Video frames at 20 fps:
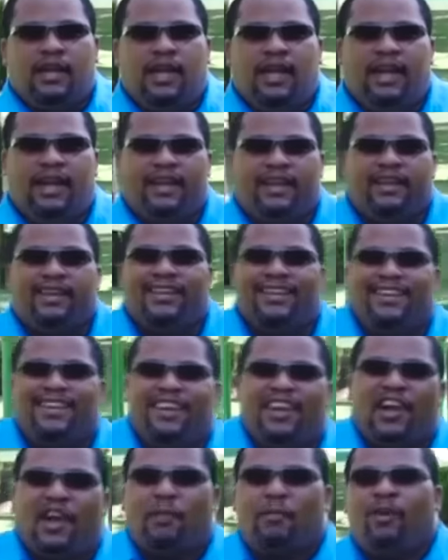Hi,
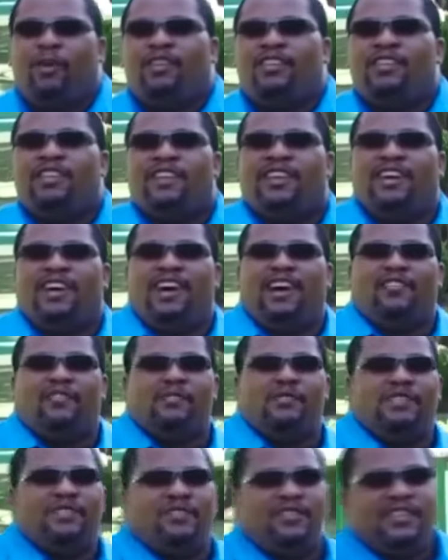I'm Othniel Carr
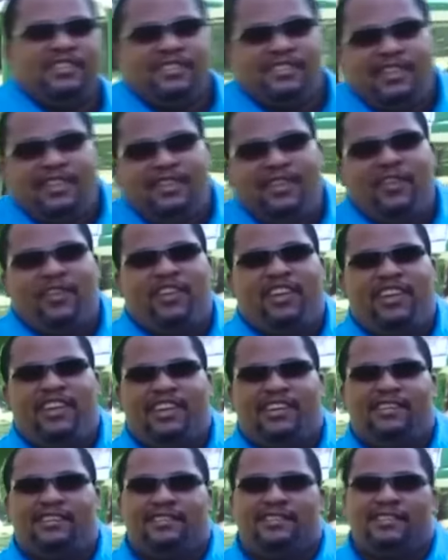from St. Vincent and the
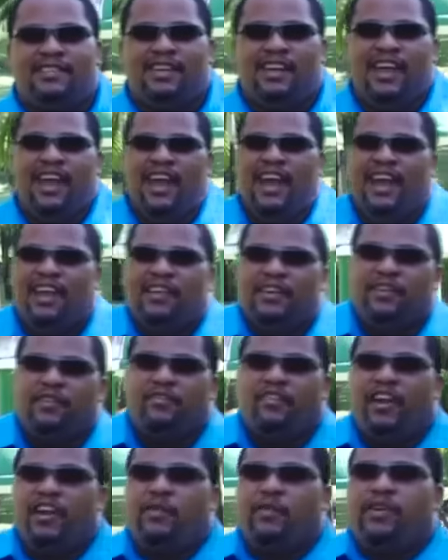Grenadines and a
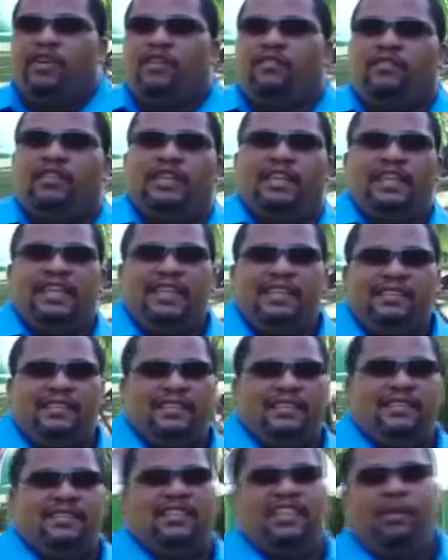graduate of the
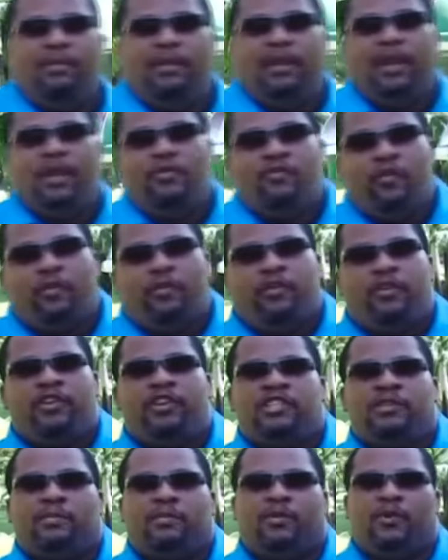ECCB
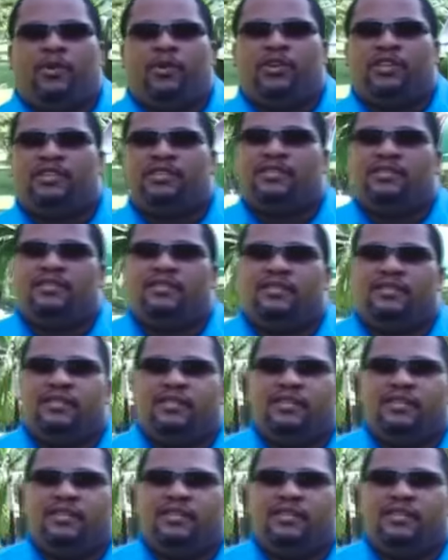Entrepreneurship course.